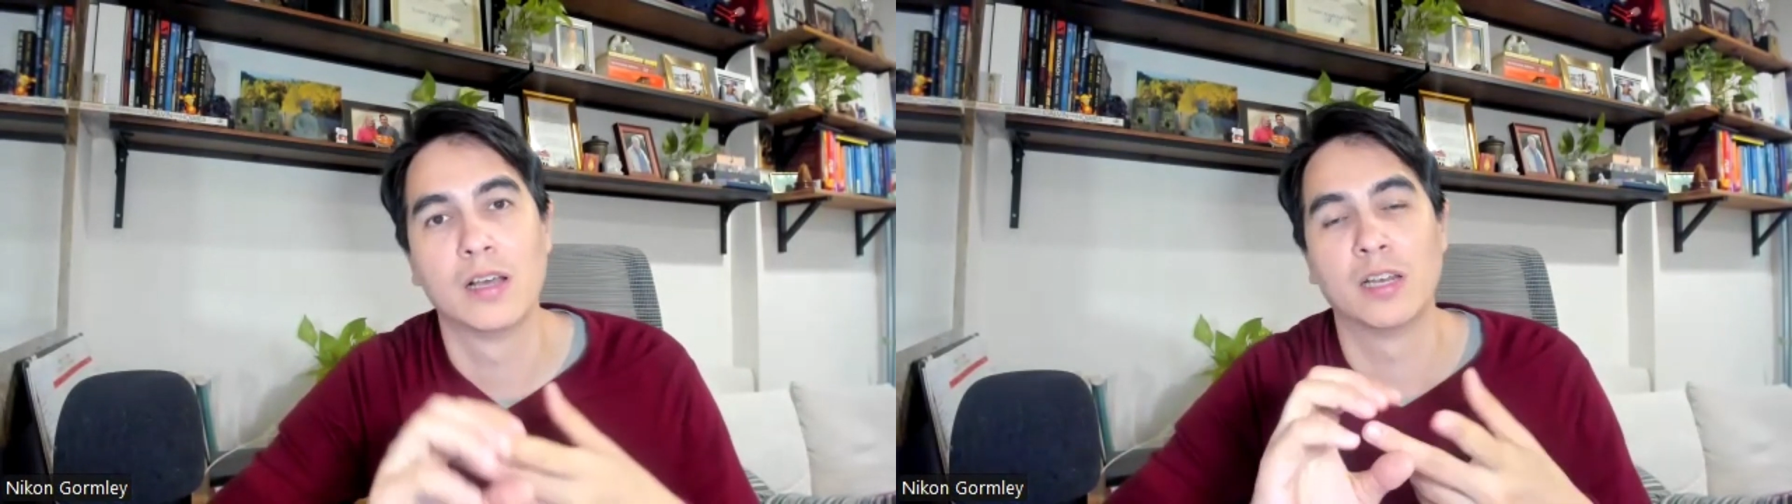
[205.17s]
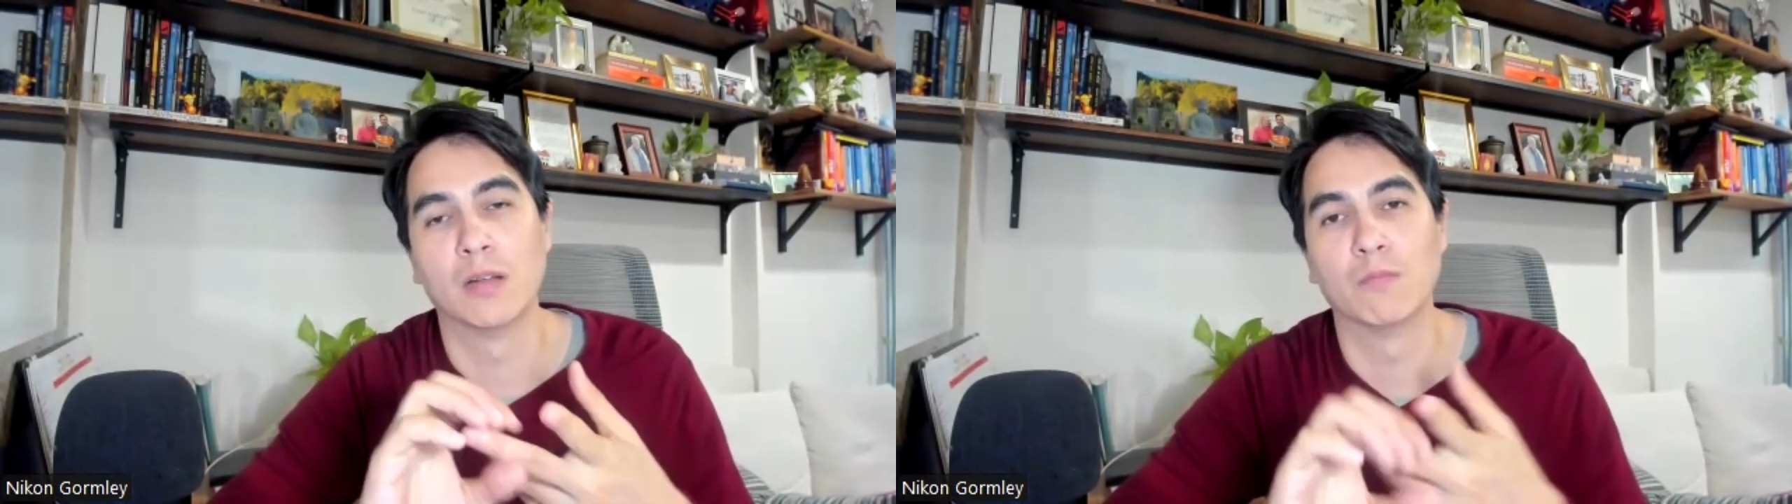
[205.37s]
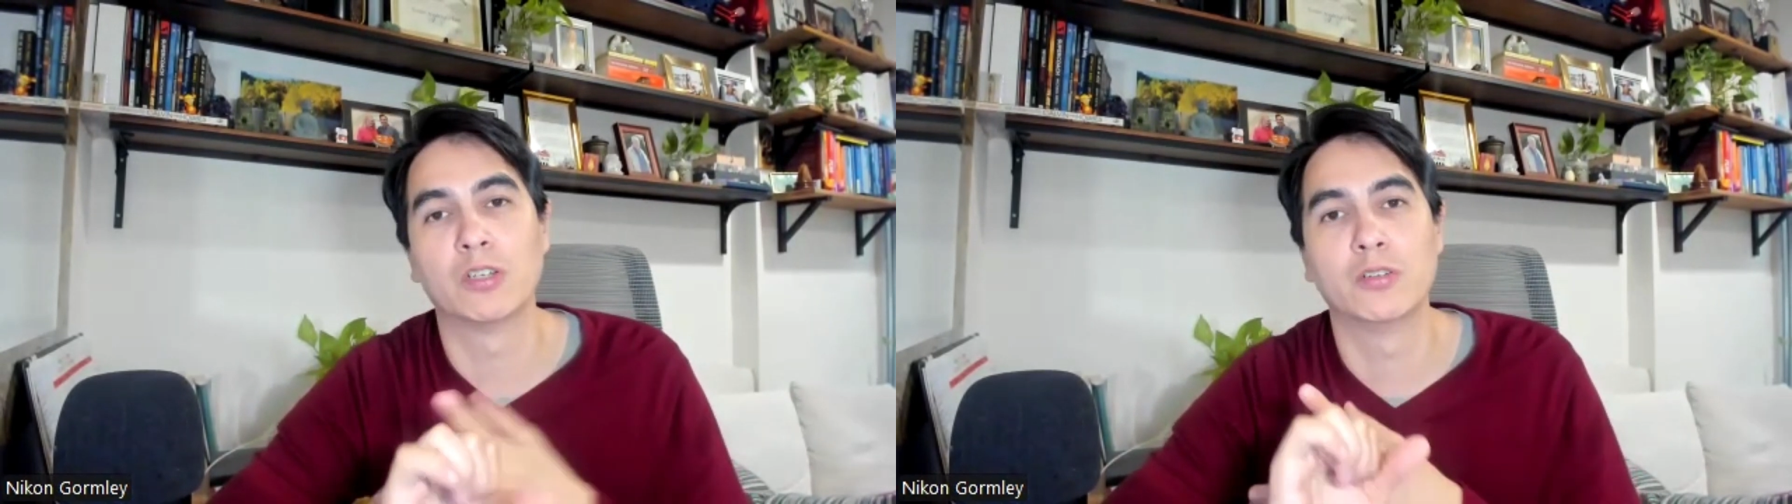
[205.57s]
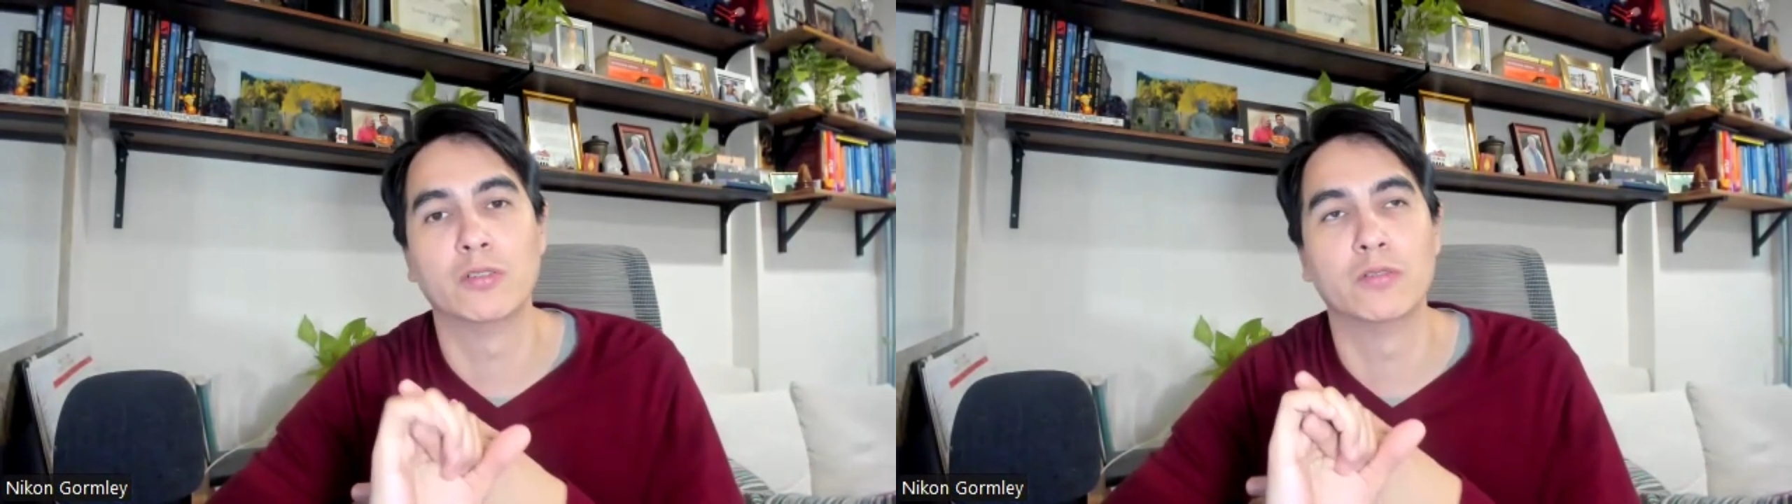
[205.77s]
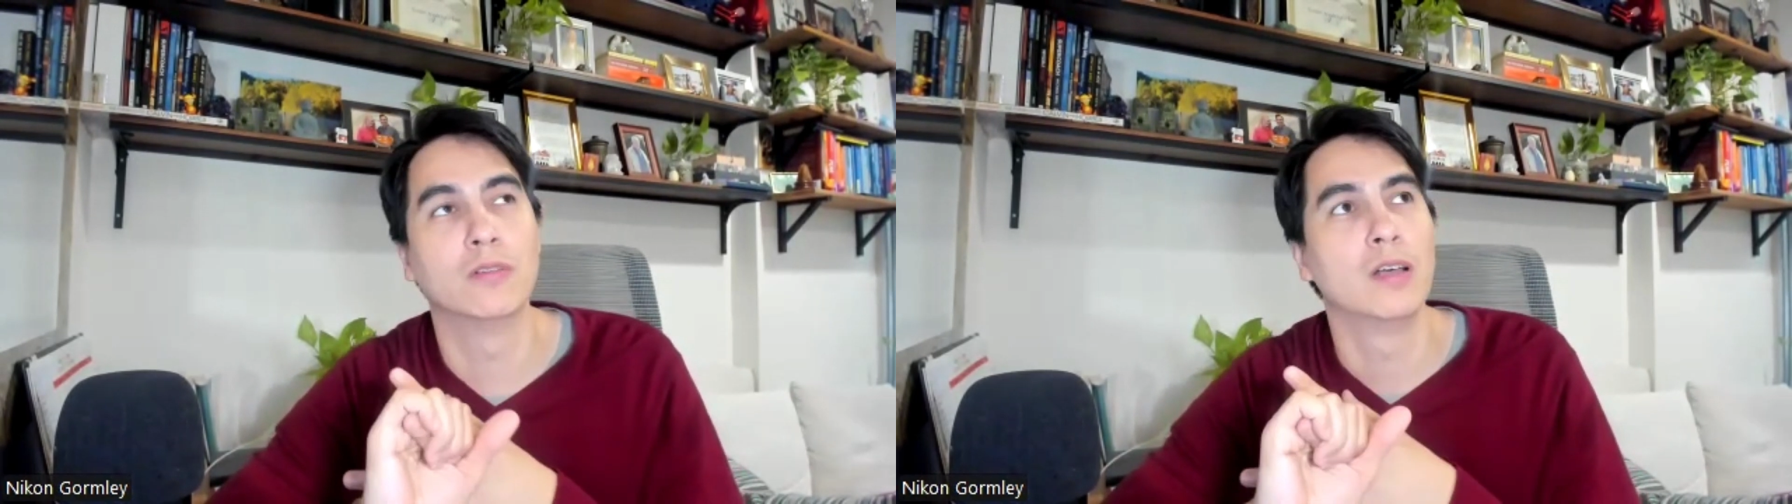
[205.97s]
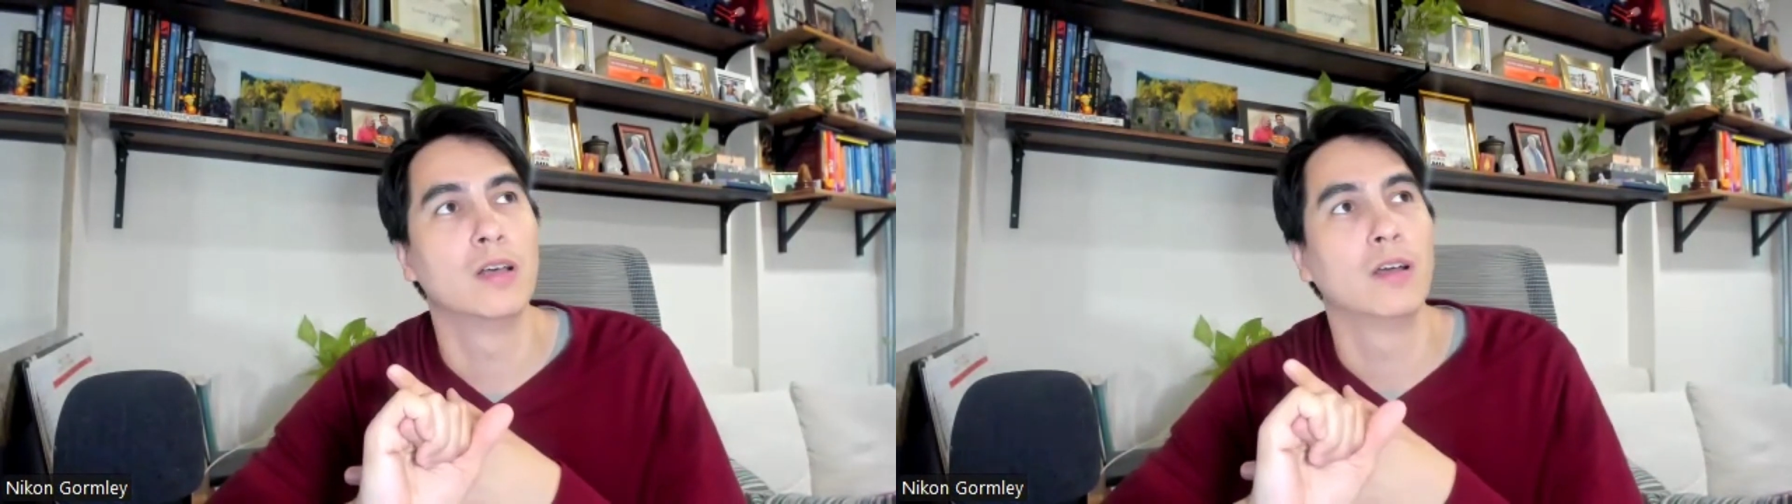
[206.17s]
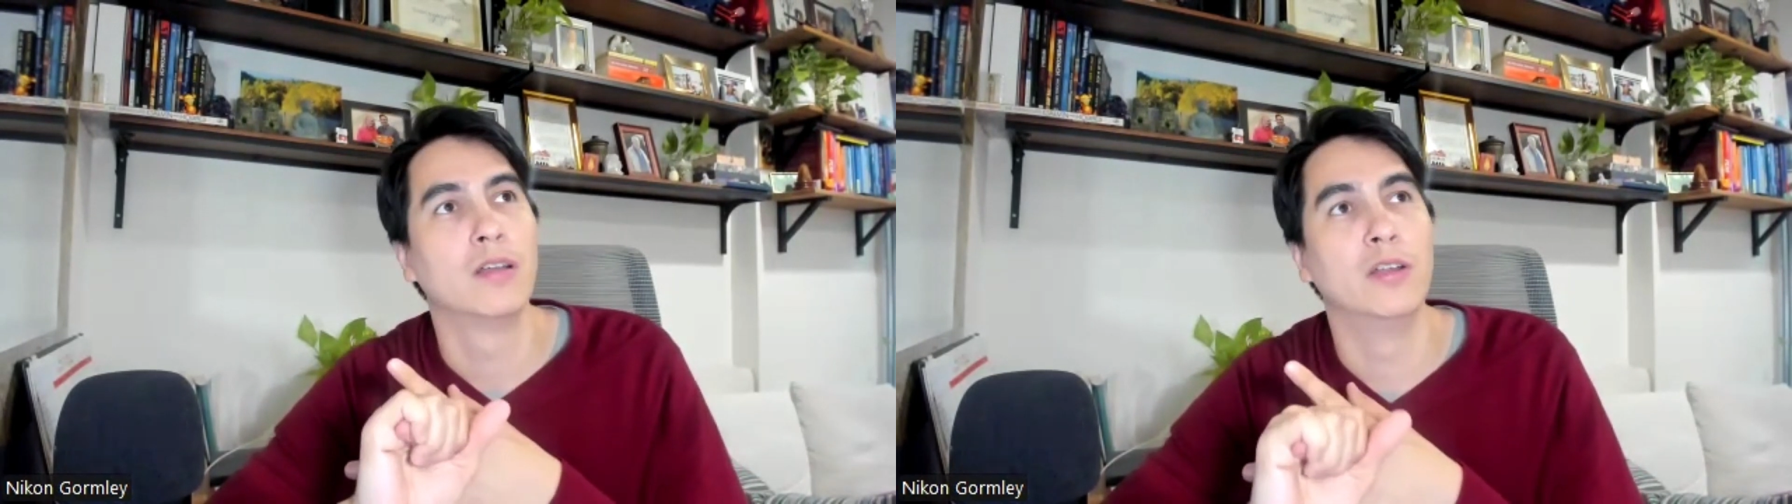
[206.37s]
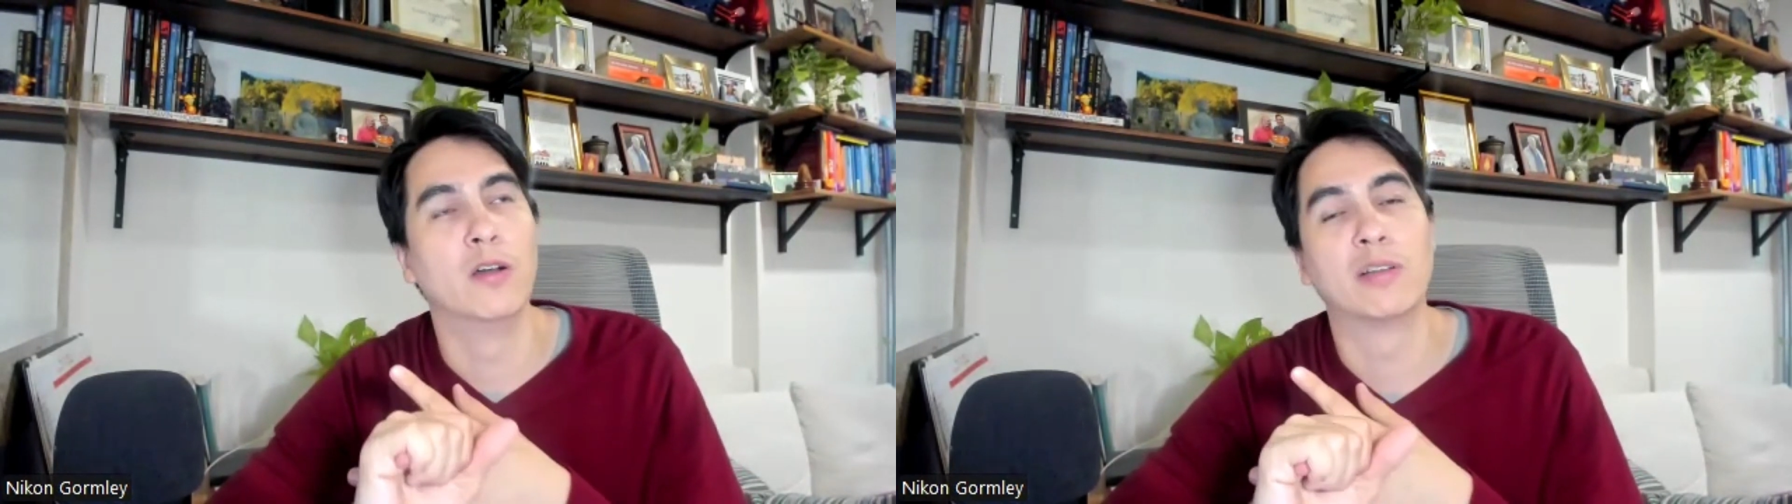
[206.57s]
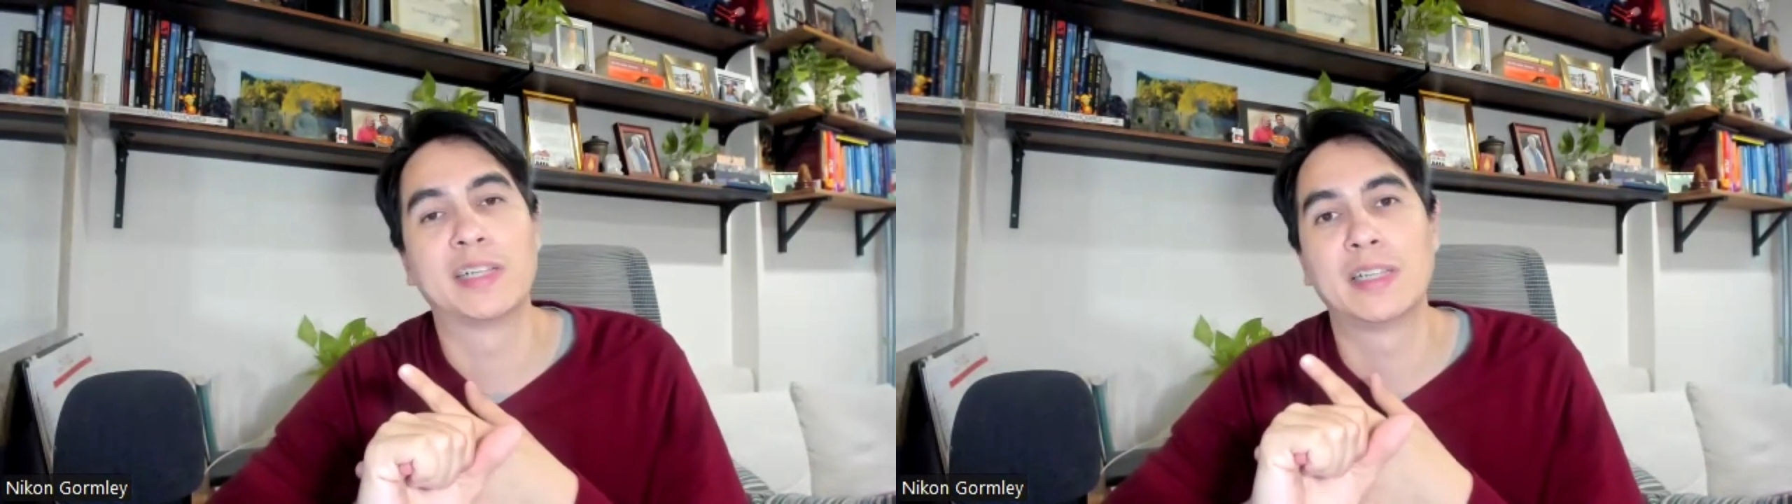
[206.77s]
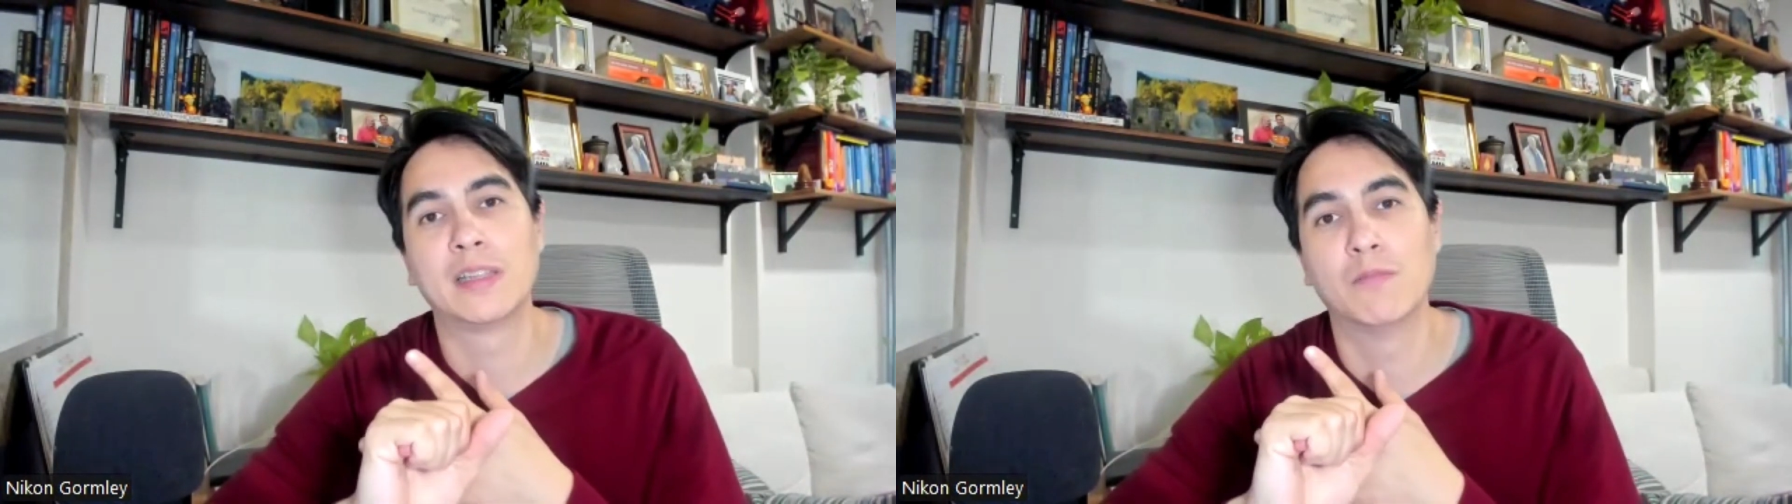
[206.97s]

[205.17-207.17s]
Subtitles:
Number two, noticing